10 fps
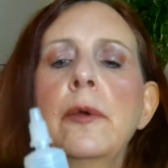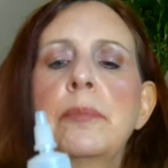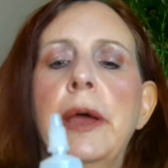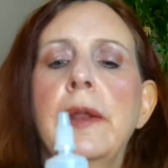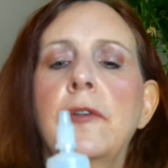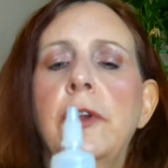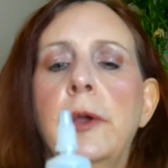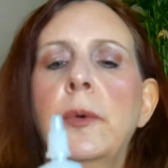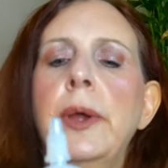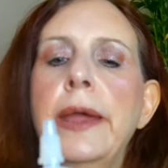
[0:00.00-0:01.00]
But if you
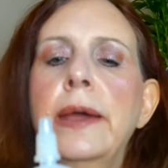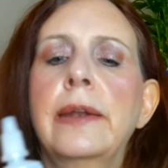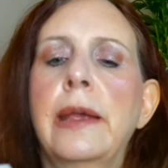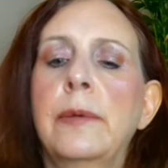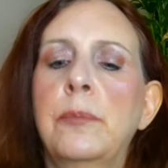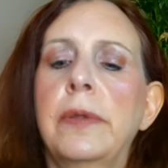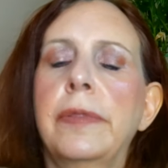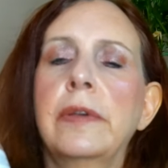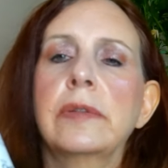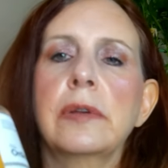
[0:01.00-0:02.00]
go ahead and
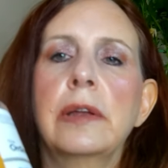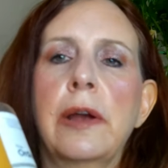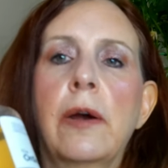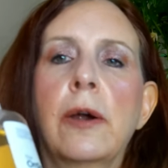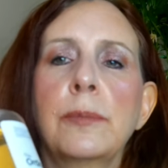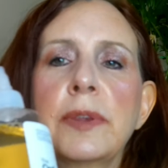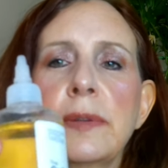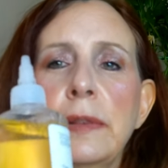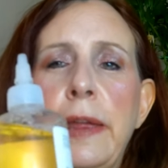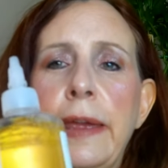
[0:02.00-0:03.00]
put this on arms
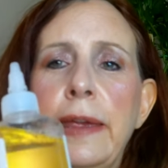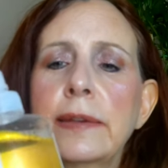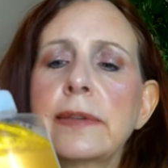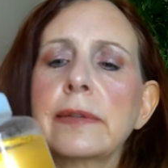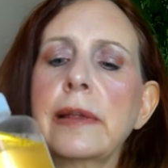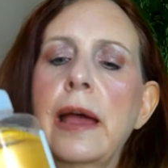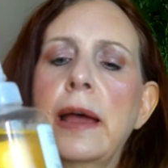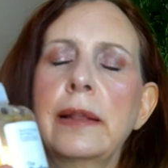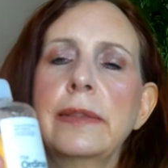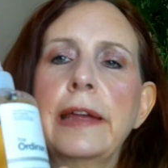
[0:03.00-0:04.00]
and legs,
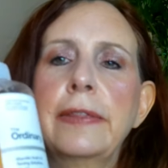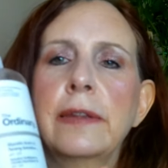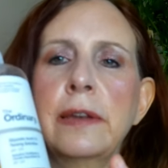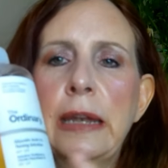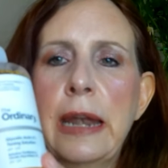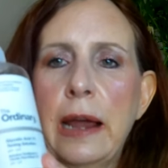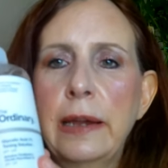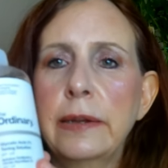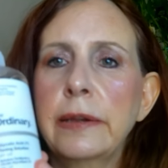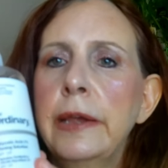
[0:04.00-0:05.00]
uh, like the
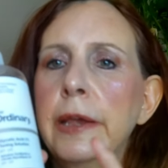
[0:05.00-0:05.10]
night